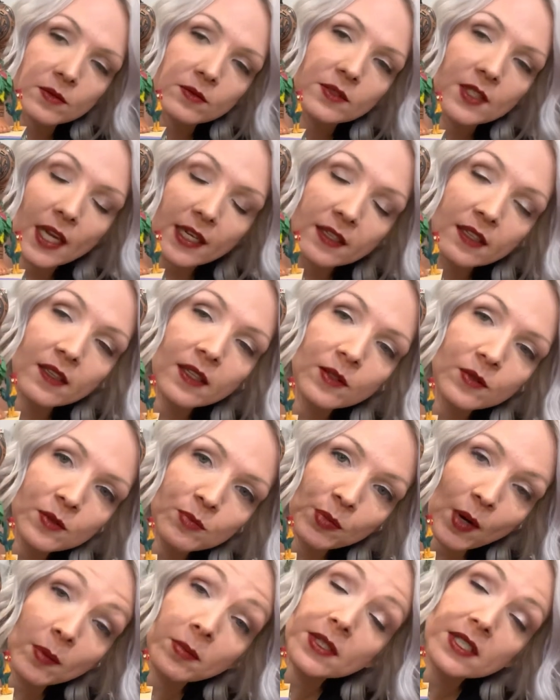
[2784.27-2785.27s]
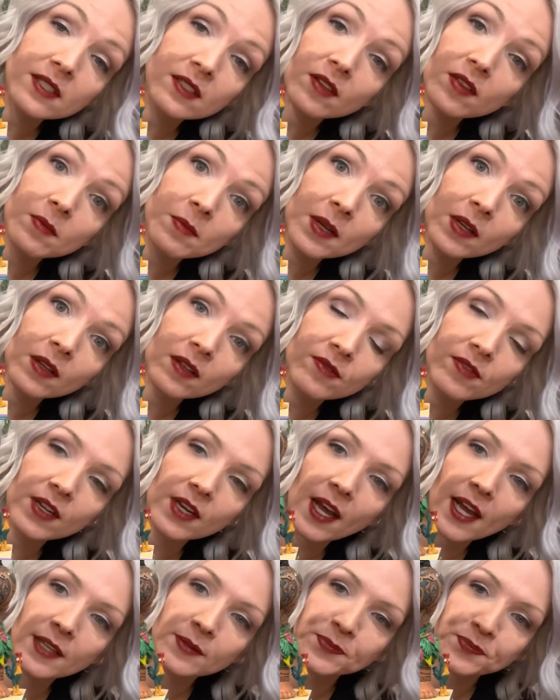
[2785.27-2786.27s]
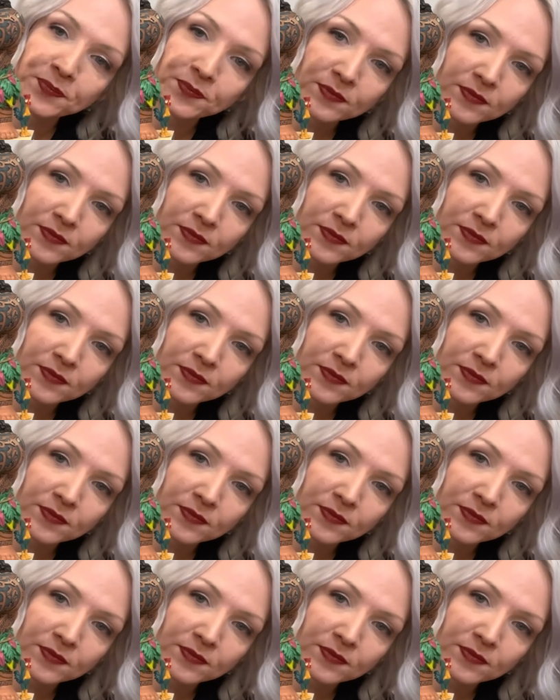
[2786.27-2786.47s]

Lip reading: Technically, it was probably still the middle of the night.